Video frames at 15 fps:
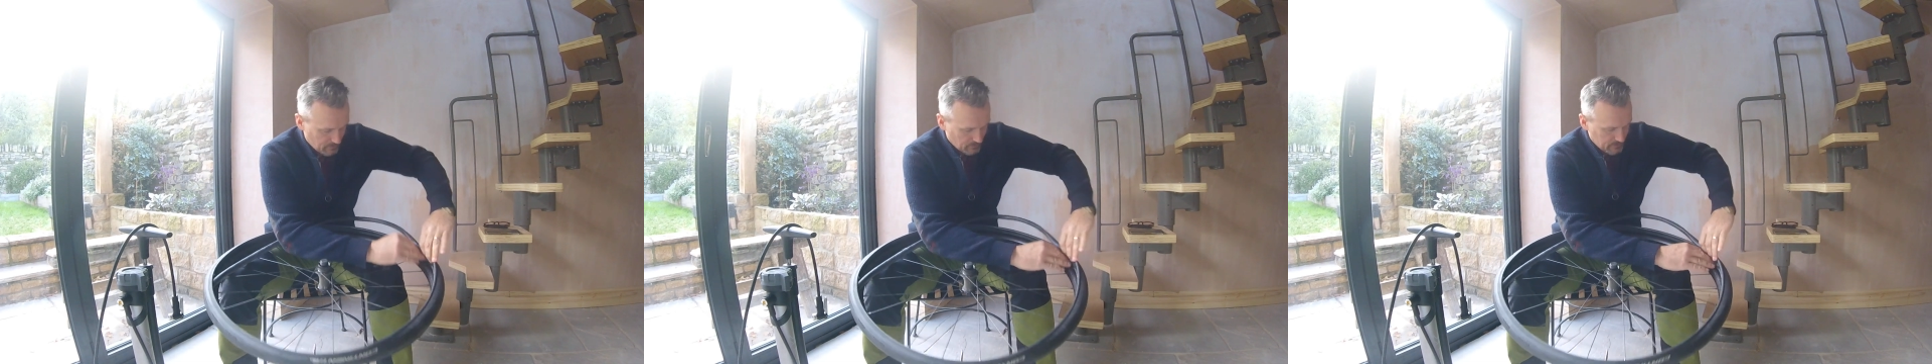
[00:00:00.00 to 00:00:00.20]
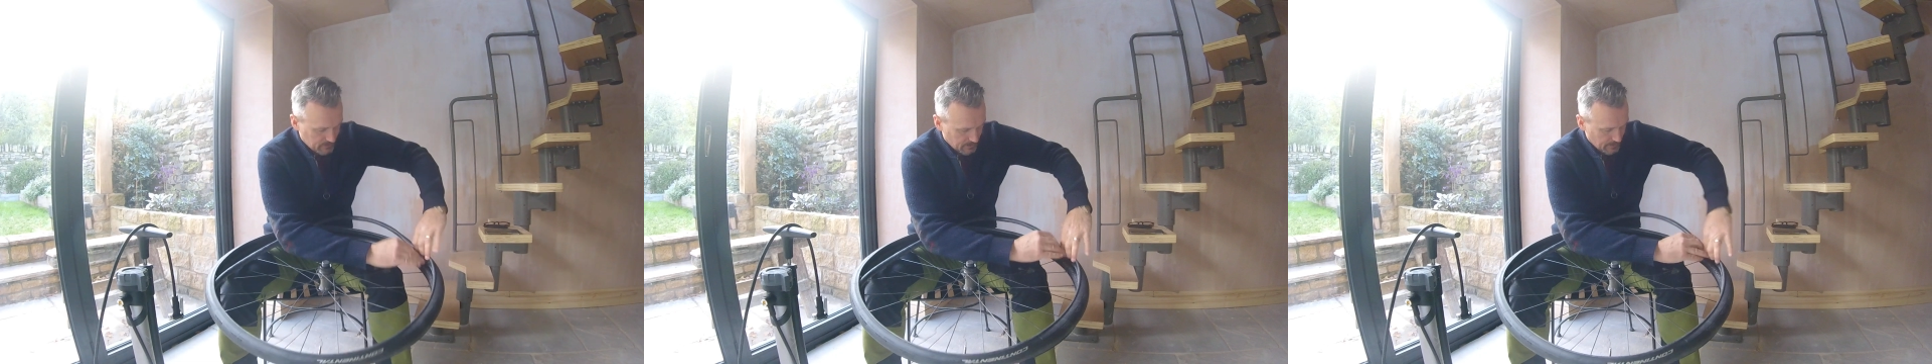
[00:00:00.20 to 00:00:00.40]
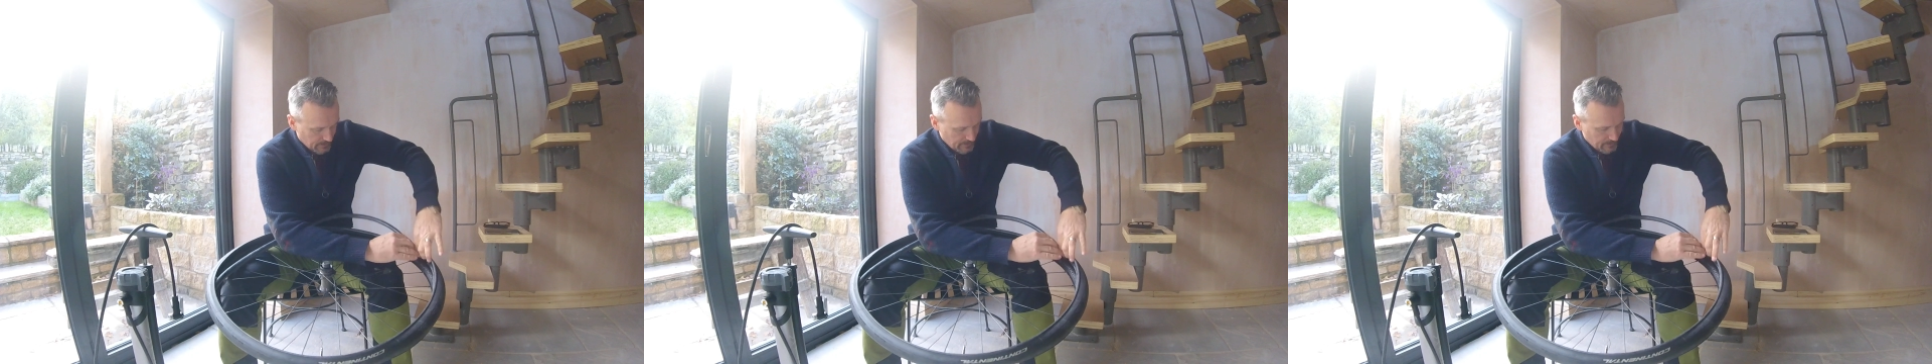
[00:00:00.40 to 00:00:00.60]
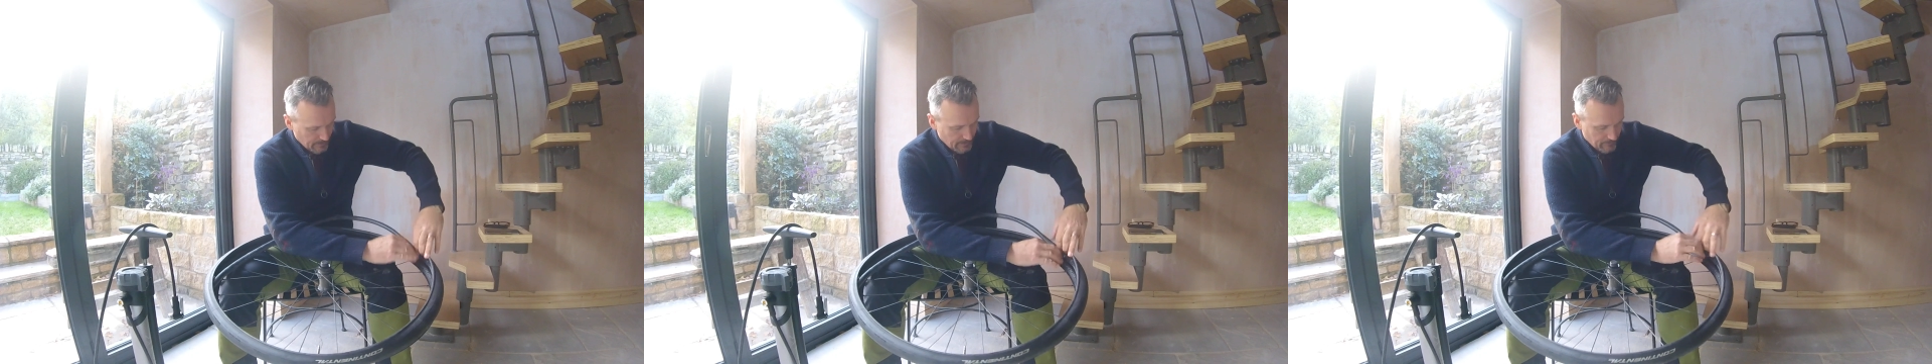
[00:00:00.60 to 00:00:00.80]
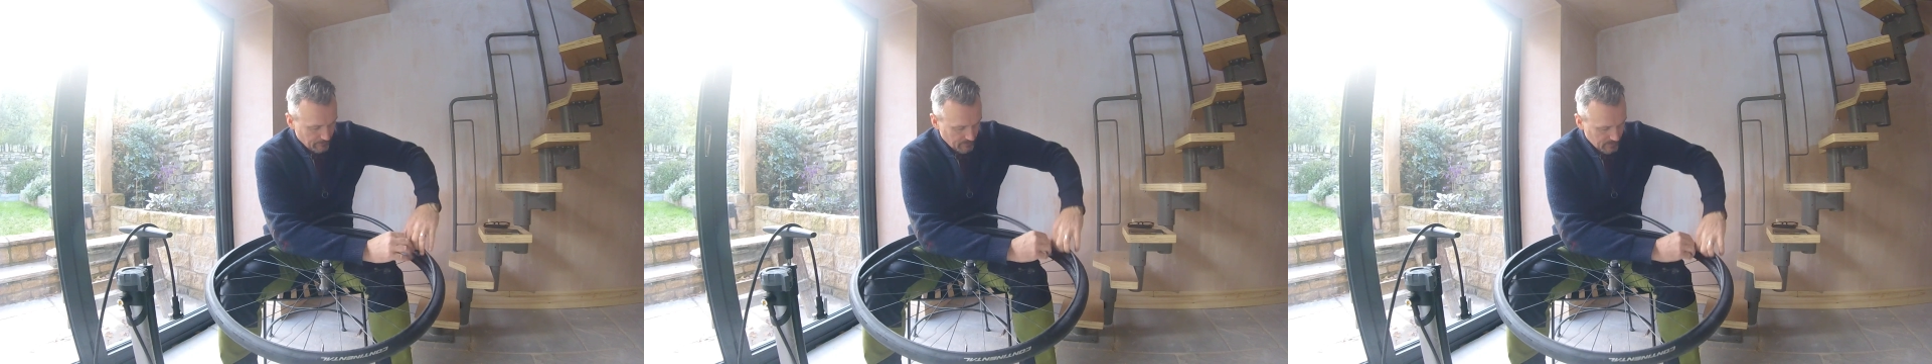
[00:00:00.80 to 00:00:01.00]
because
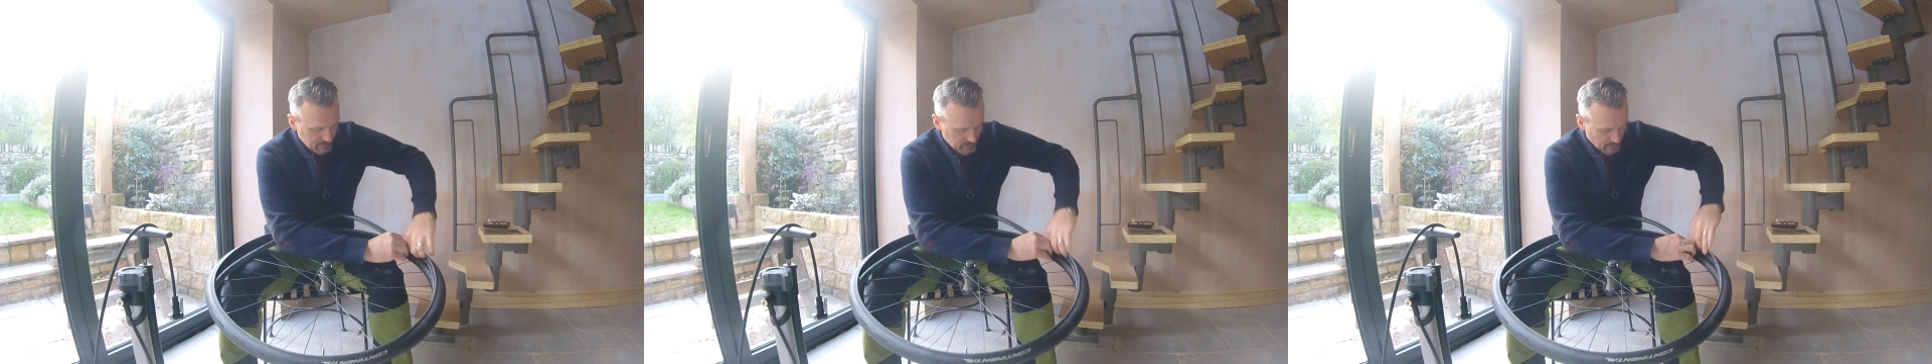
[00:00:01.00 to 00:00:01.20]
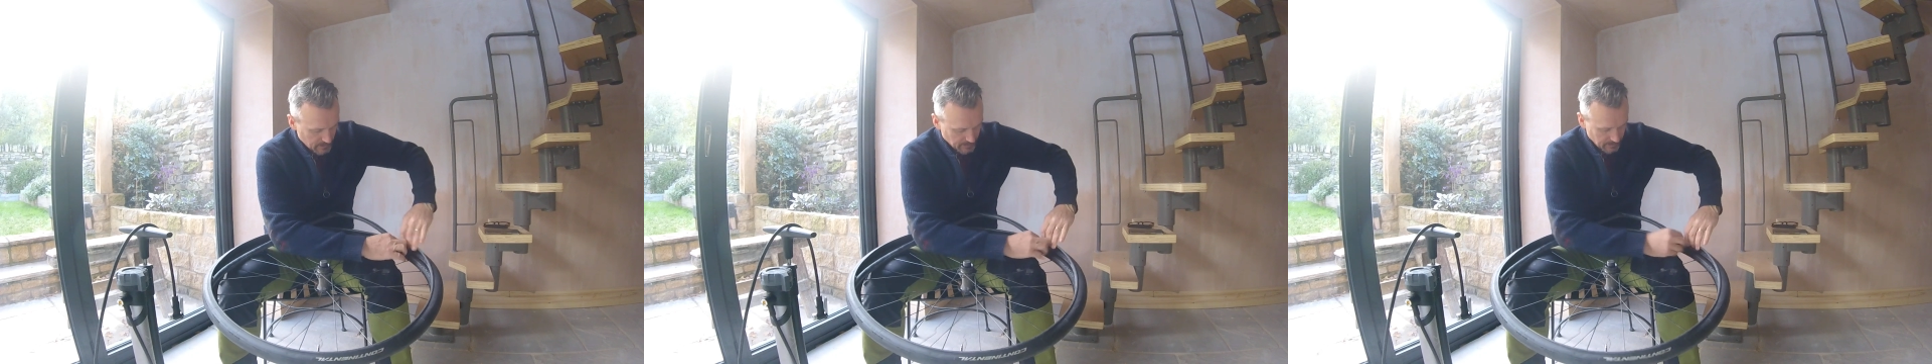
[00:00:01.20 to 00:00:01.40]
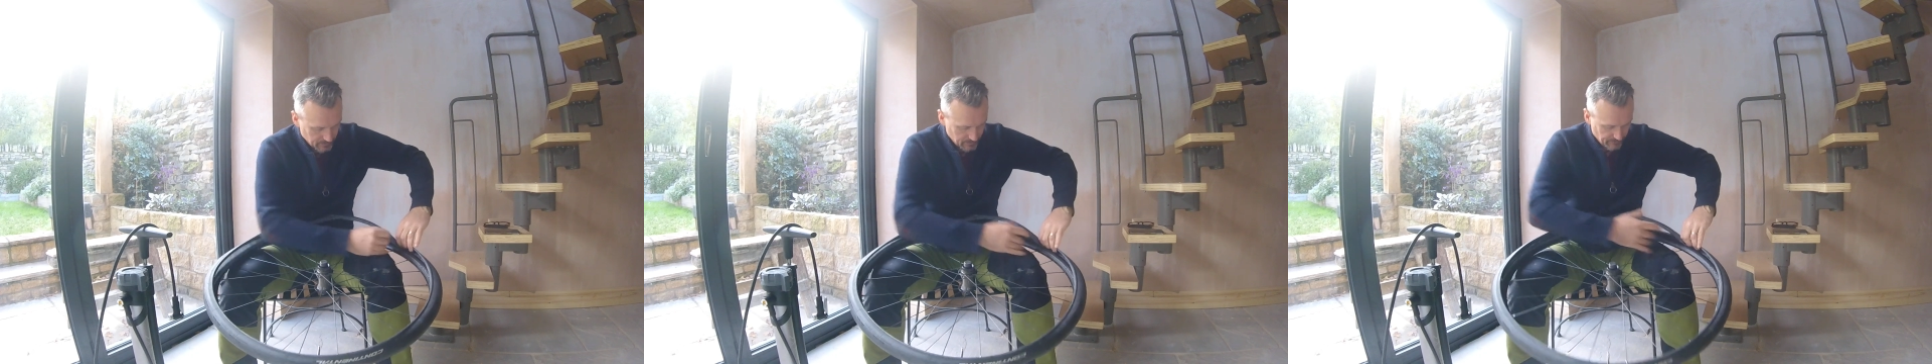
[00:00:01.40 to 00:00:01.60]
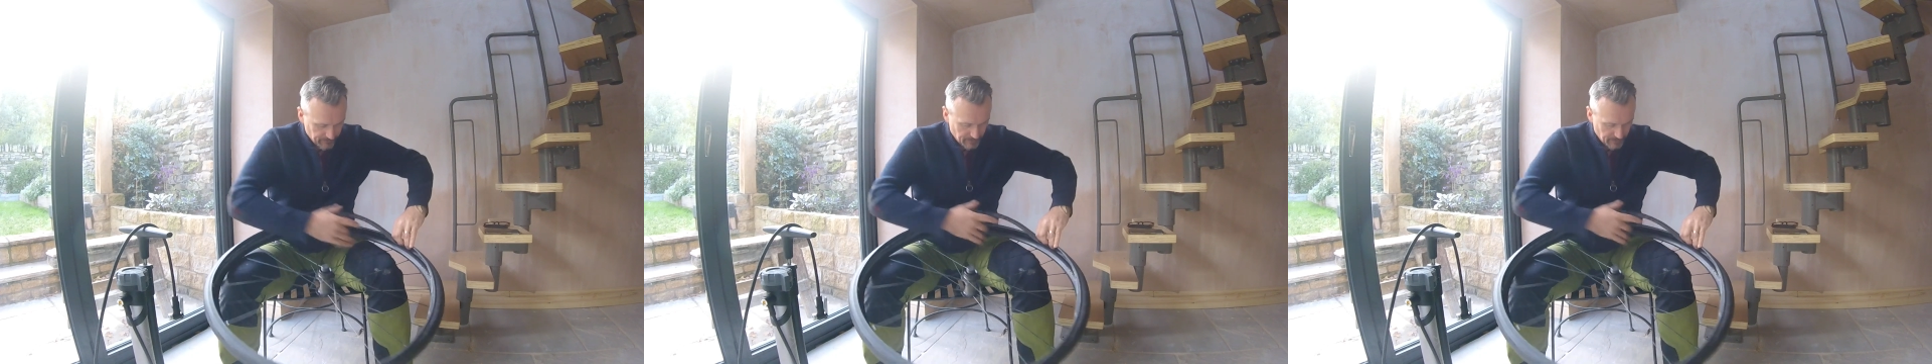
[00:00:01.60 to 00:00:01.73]
starting at the